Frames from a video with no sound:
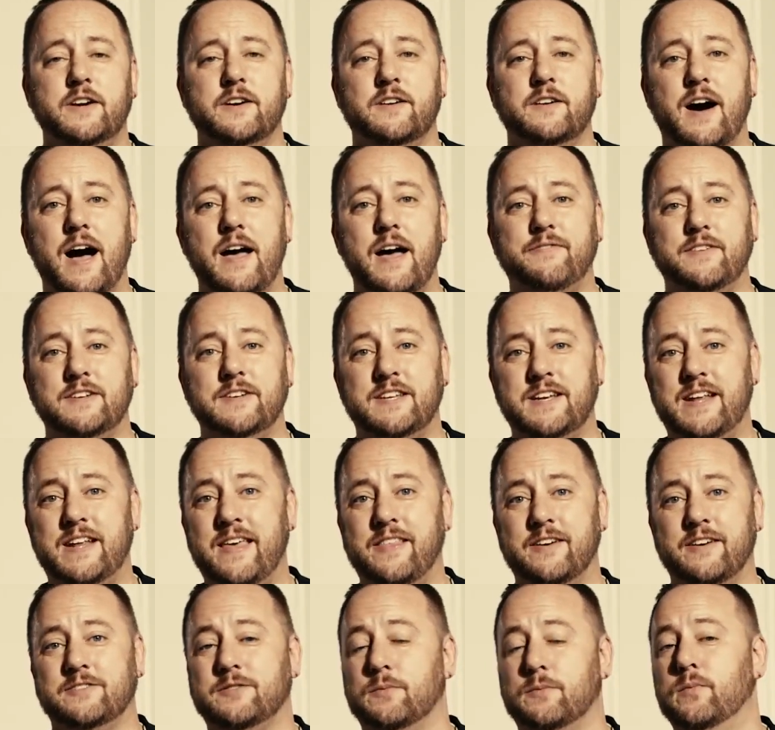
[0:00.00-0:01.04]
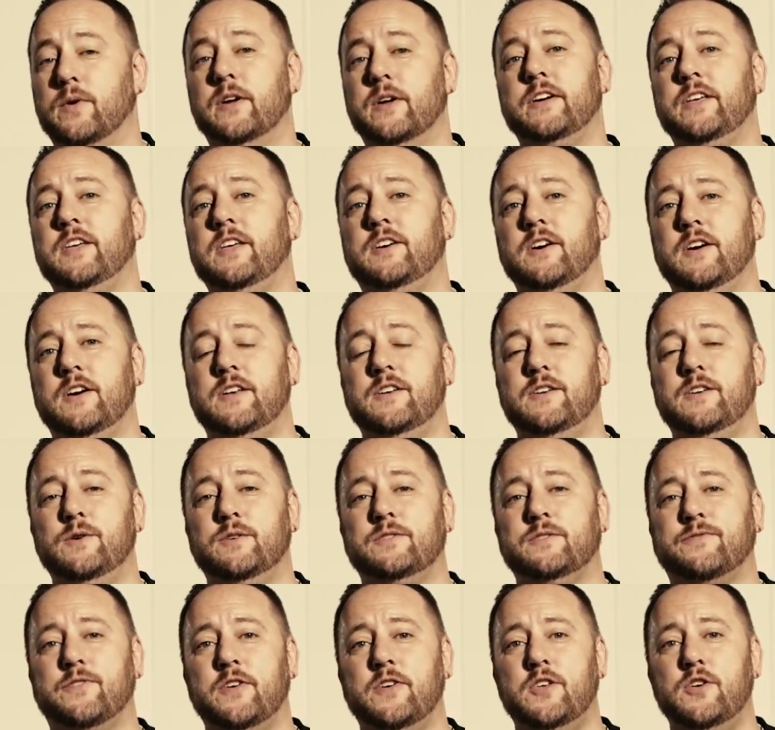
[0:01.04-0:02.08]
in your life. And today there's some really good
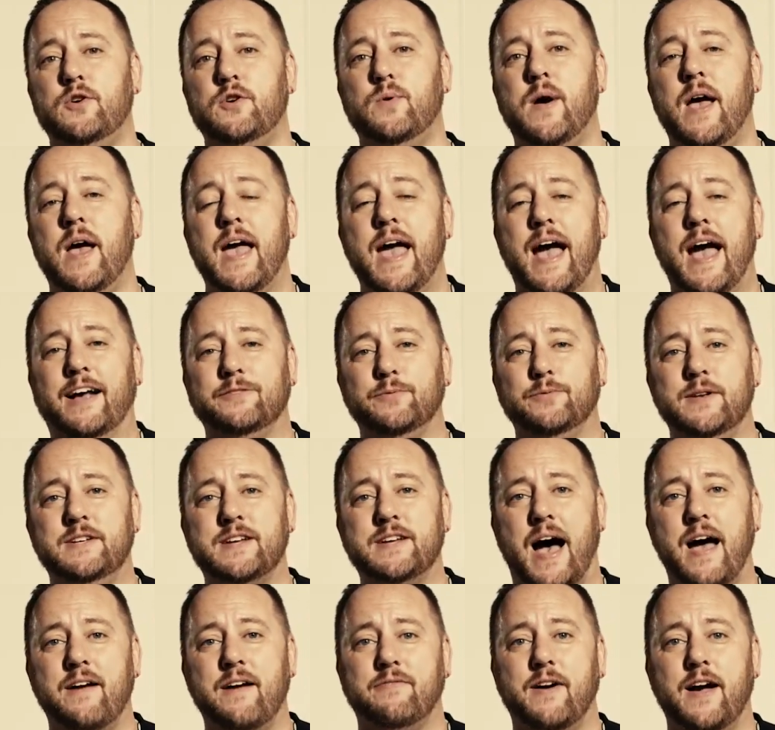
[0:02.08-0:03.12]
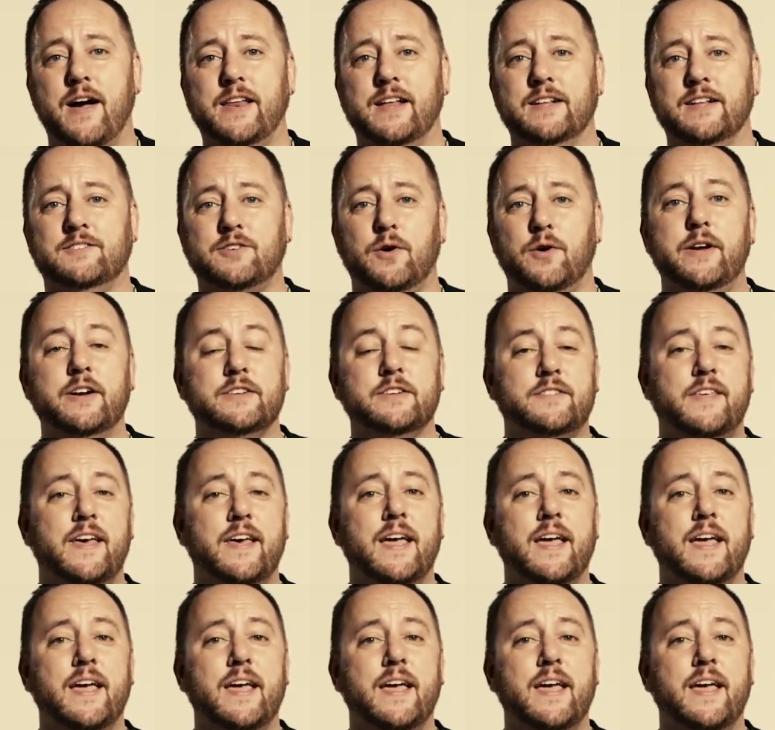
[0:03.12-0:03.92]
news for you as we dive right in. So here's the